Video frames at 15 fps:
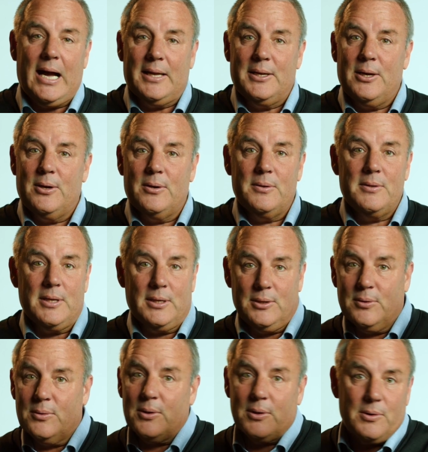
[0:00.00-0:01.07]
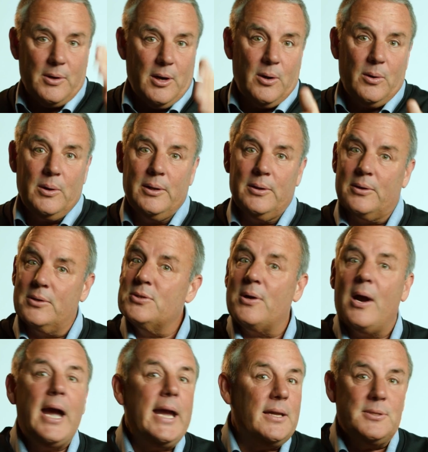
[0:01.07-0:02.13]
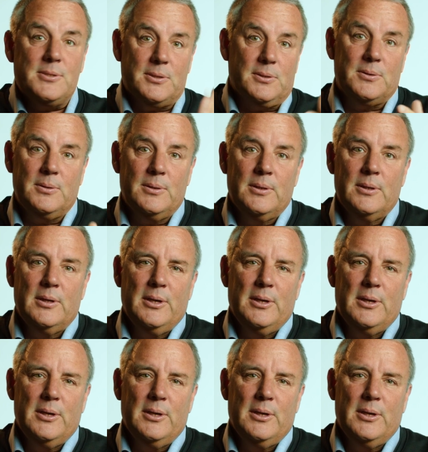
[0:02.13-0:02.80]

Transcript: I know that you are growing or trying to,